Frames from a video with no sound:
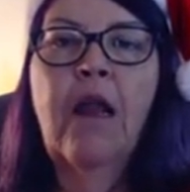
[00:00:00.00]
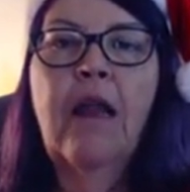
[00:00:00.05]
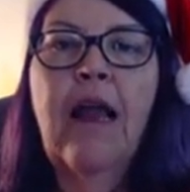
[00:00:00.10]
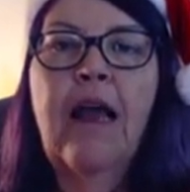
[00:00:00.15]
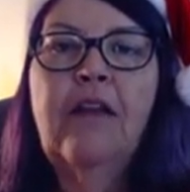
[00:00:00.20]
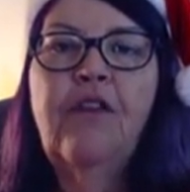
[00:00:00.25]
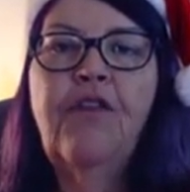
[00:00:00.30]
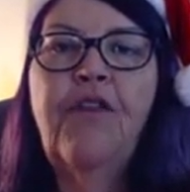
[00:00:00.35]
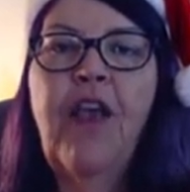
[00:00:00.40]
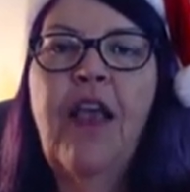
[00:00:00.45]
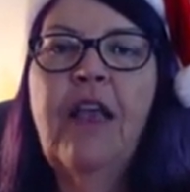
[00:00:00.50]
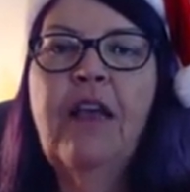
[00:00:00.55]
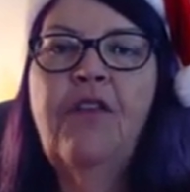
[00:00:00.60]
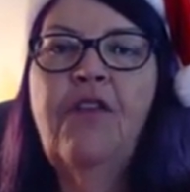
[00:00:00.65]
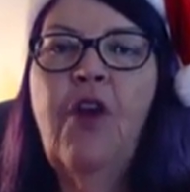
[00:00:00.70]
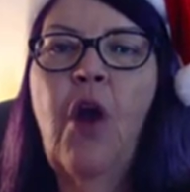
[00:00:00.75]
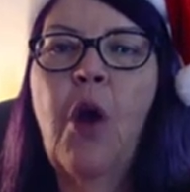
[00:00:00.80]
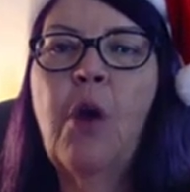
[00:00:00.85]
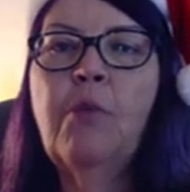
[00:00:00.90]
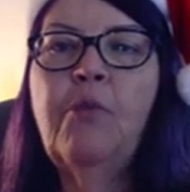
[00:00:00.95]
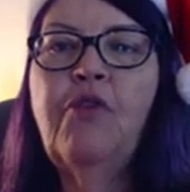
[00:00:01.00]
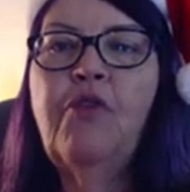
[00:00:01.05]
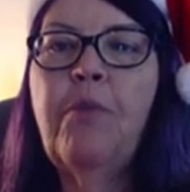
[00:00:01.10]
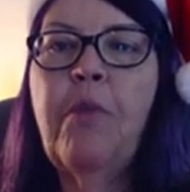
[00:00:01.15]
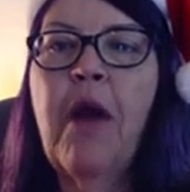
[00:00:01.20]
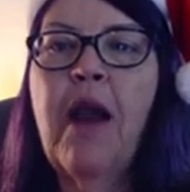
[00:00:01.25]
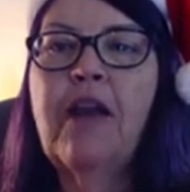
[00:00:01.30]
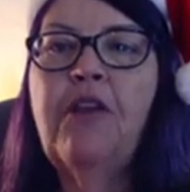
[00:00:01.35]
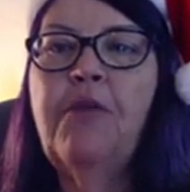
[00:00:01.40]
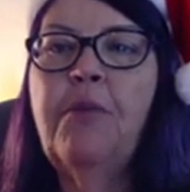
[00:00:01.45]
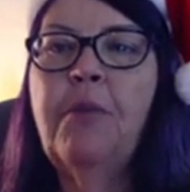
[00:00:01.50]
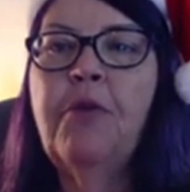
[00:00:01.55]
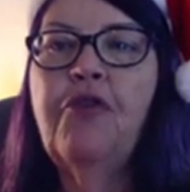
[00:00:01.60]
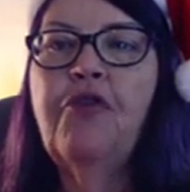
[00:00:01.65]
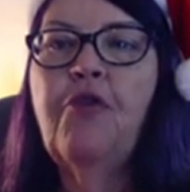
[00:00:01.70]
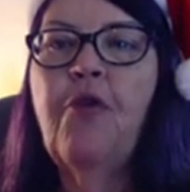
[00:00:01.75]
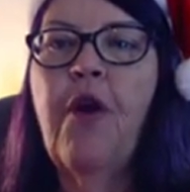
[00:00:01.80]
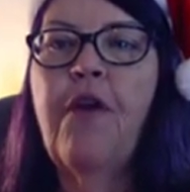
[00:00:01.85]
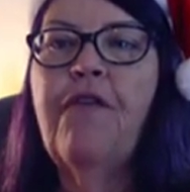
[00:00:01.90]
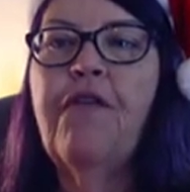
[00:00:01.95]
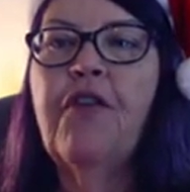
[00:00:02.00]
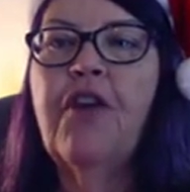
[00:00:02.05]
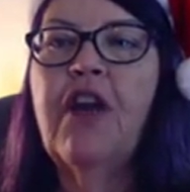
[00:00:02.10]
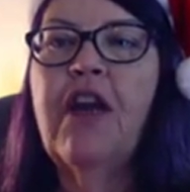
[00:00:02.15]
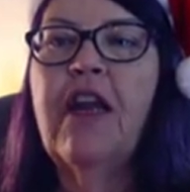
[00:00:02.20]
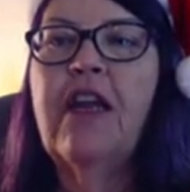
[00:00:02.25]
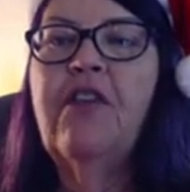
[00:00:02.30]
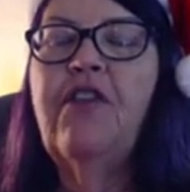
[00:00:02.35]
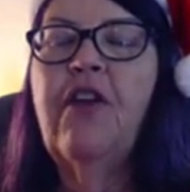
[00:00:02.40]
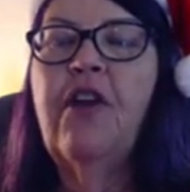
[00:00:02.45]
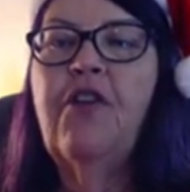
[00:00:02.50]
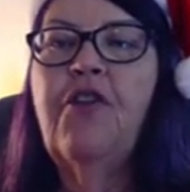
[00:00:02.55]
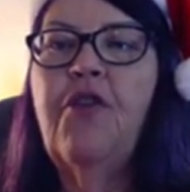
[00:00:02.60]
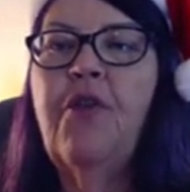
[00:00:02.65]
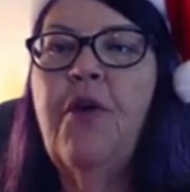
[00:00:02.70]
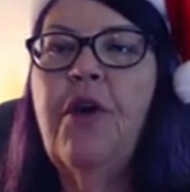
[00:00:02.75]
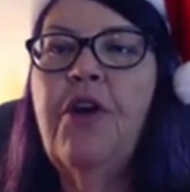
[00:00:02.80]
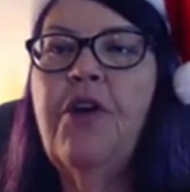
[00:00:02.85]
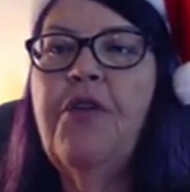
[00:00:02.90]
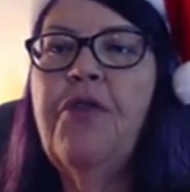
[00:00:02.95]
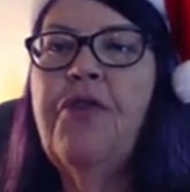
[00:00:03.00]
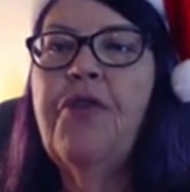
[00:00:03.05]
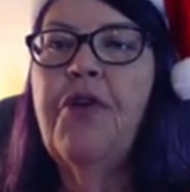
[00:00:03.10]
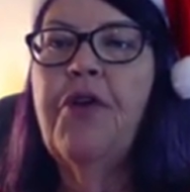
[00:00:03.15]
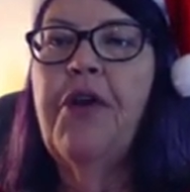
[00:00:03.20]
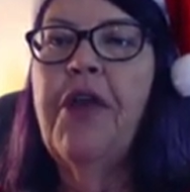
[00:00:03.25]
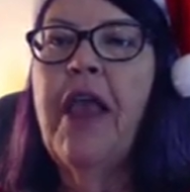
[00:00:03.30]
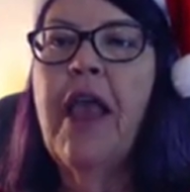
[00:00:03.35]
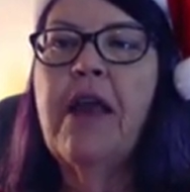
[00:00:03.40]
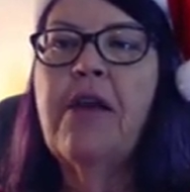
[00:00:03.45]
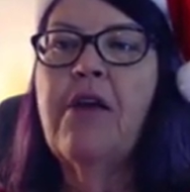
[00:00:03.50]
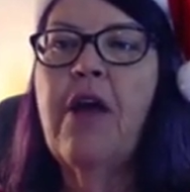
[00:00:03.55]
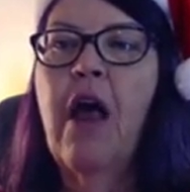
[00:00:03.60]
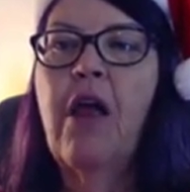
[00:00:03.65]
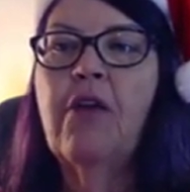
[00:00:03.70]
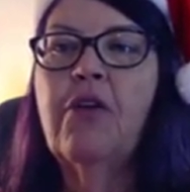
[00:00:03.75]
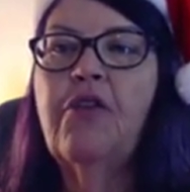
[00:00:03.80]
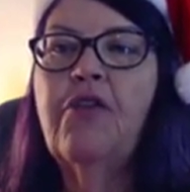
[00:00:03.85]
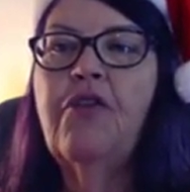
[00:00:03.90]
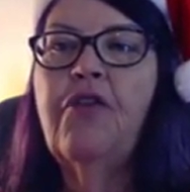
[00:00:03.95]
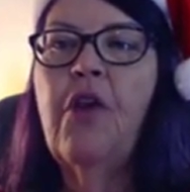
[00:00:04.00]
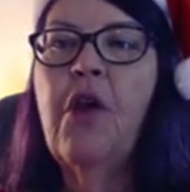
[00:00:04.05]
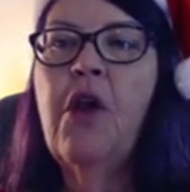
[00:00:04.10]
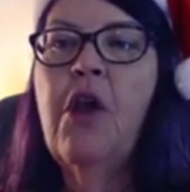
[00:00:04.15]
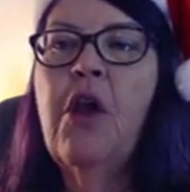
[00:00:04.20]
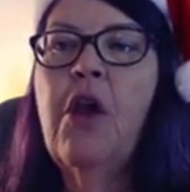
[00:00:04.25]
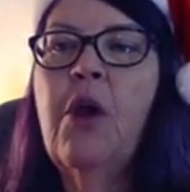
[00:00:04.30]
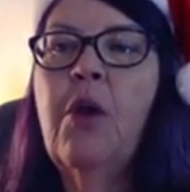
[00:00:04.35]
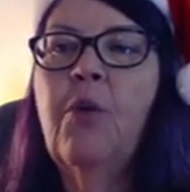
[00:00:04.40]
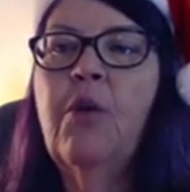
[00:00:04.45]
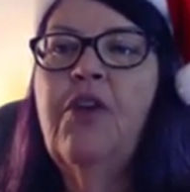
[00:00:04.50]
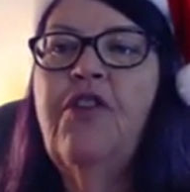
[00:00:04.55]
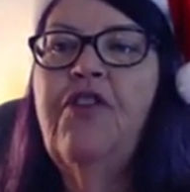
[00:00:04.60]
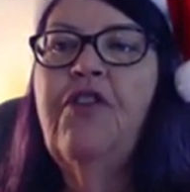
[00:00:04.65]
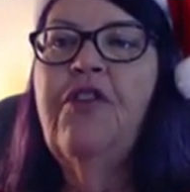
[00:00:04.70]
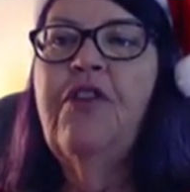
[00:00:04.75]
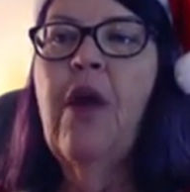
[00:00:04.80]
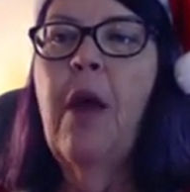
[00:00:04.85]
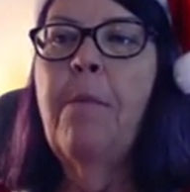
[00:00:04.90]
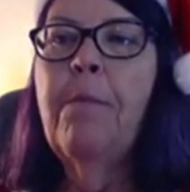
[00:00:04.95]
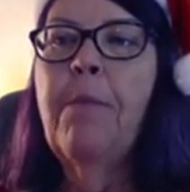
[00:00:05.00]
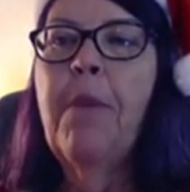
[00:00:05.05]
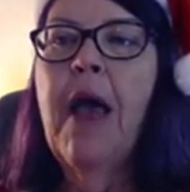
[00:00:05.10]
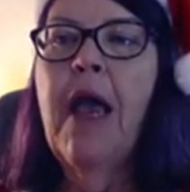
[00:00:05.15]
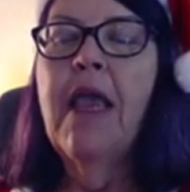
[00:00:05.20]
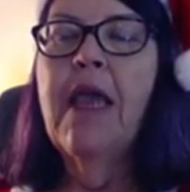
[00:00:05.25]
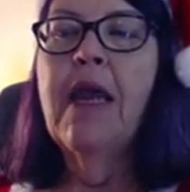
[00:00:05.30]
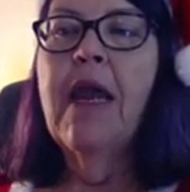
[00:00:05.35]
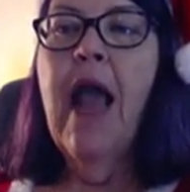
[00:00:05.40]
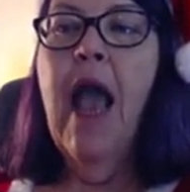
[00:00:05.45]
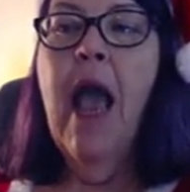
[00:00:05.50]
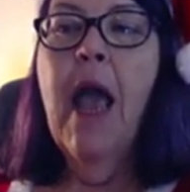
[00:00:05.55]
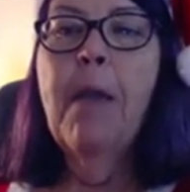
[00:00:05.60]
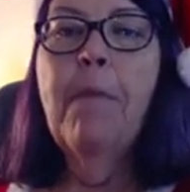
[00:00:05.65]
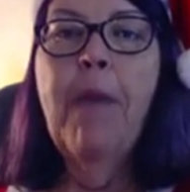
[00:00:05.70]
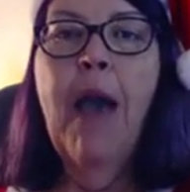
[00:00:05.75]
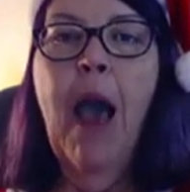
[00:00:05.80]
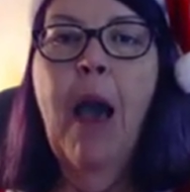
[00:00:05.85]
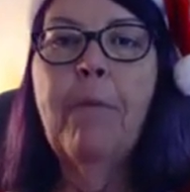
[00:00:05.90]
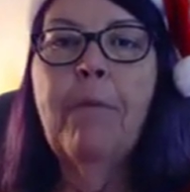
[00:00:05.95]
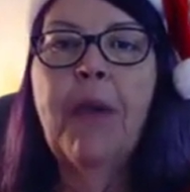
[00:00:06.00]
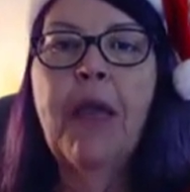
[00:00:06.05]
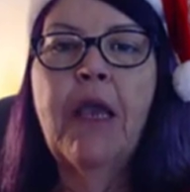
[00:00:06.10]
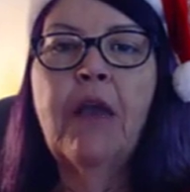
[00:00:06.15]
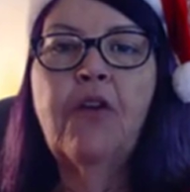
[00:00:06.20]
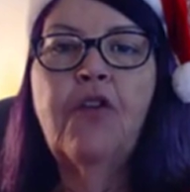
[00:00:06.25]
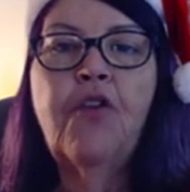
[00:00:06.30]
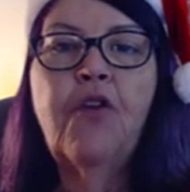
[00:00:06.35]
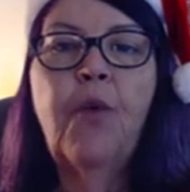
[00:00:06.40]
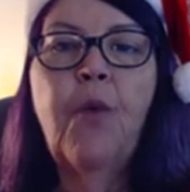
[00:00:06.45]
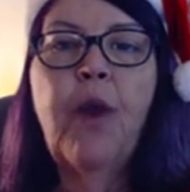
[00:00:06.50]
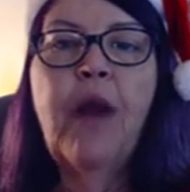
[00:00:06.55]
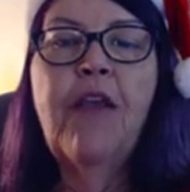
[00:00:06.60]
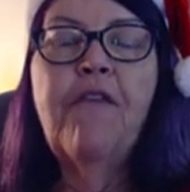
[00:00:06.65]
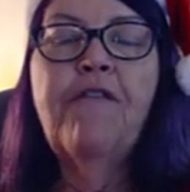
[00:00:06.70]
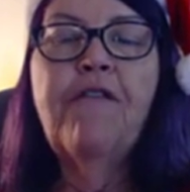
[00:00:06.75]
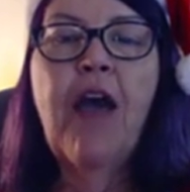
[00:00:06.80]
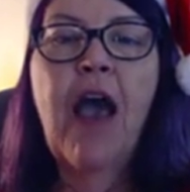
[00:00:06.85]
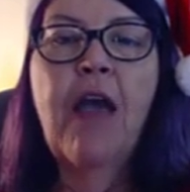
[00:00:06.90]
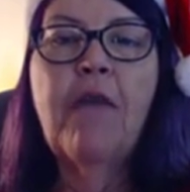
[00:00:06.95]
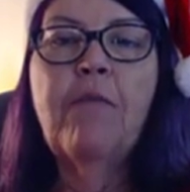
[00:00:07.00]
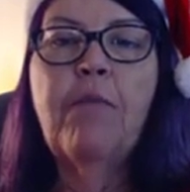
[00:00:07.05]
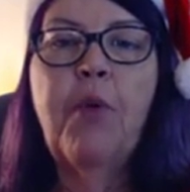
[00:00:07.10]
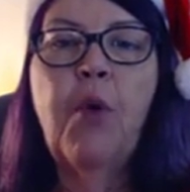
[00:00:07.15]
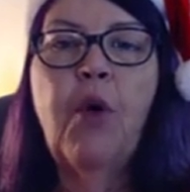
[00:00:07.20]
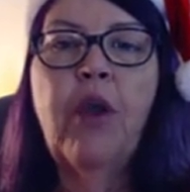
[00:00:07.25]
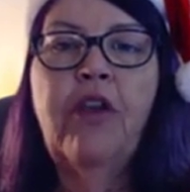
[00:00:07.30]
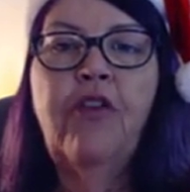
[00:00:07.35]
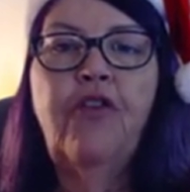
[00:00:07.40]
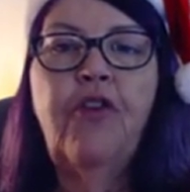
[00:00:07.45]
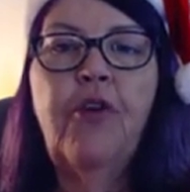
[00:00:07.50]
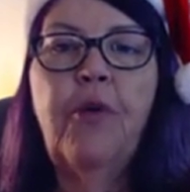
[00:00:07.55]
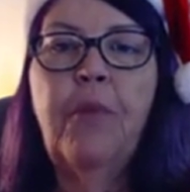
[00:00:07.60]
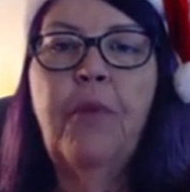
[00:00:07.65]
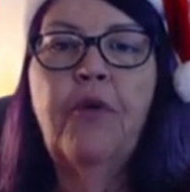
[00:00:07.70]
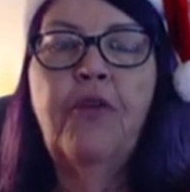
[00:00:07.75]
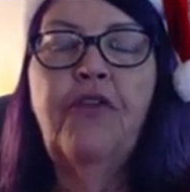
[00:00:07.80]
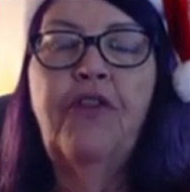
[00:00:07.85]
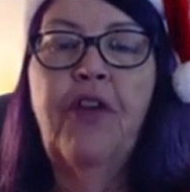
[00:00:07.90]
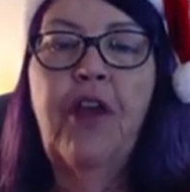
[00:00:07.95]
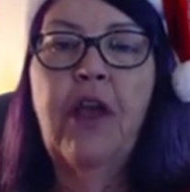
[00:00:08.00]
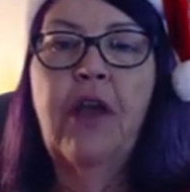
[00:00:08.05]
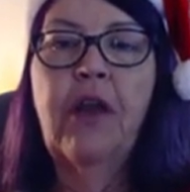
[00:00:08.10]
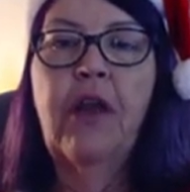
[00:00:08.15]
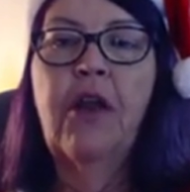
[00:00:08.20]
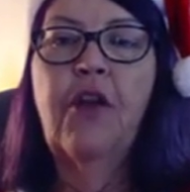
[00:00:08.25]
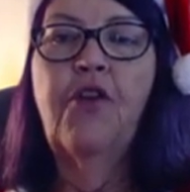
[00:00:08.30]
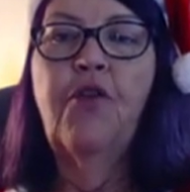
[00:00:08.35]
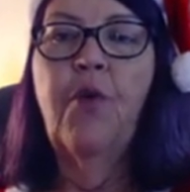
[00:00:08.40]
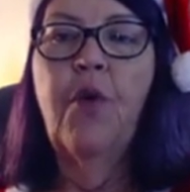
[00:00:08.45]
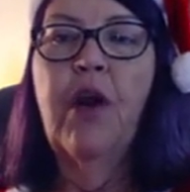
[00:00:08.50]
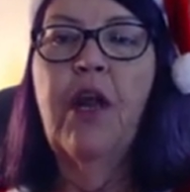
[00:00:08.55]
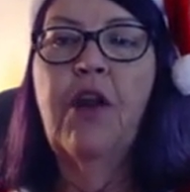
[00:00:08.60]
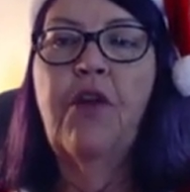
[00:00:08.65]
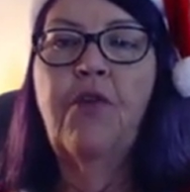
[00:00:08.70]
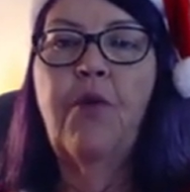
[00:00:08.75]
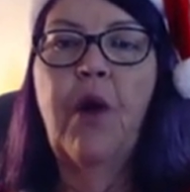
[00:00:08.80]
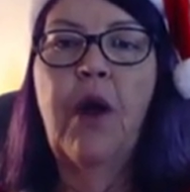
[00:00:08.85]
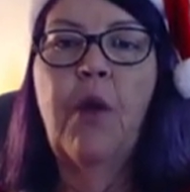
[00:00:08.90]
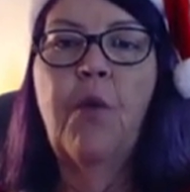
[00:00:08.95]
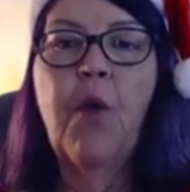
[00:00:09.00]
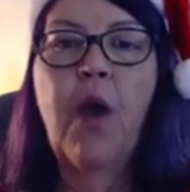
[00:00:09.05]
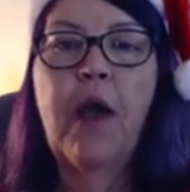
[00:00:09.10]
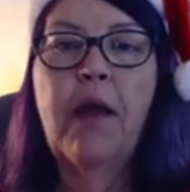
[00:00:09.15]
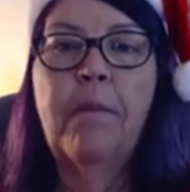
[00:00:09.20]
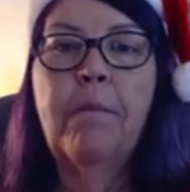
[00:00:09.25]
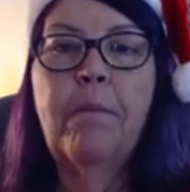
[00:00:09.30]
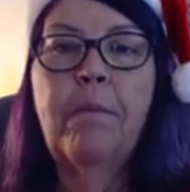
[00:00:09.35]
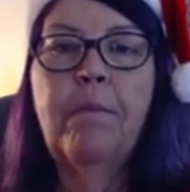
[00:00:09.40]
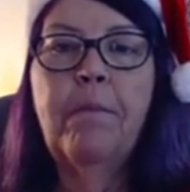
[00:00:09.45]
Las Vegas homes price per square foot is at $238 which is up by an eye popping 25.2% in 2021.